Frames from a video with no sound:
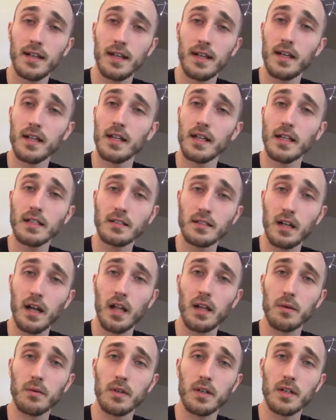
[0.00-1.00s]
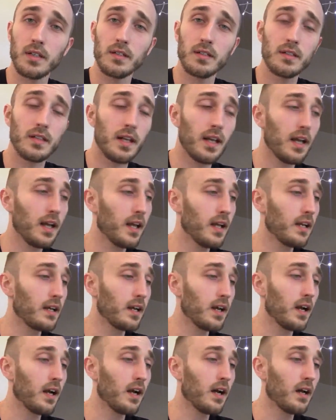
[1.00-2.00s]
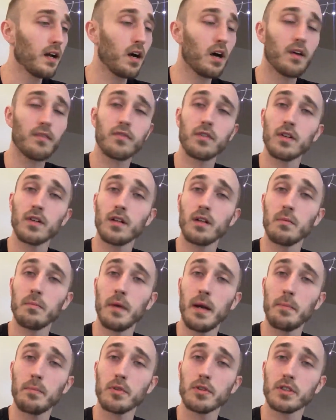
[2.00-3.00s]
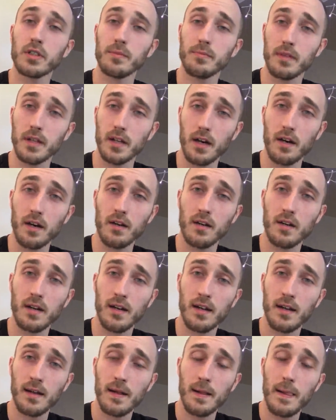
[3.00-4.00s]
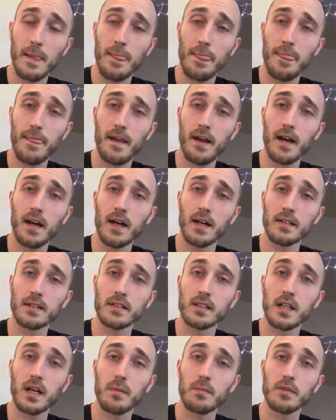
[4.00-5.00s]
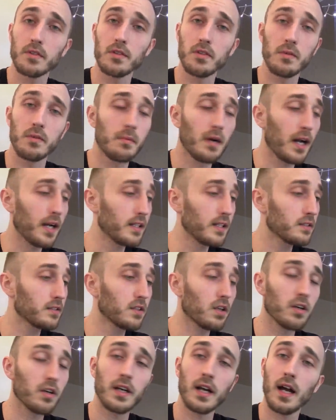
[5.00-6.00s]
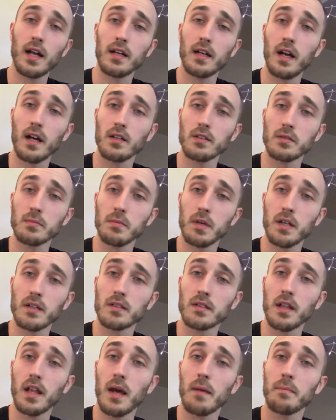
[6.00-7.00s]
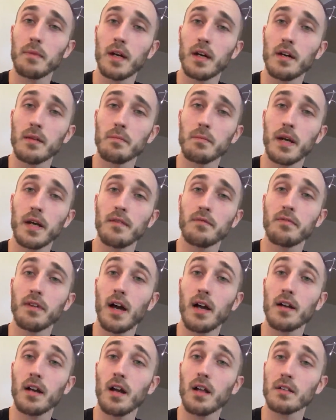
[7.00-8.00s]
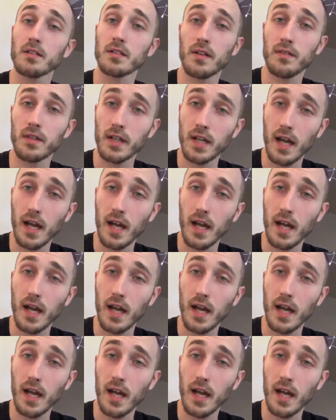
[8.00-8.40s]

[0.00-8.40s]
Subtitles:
in East Hollywood and offering a little membership there to come and do the mics. $39 a month is a lot better than paying $5 every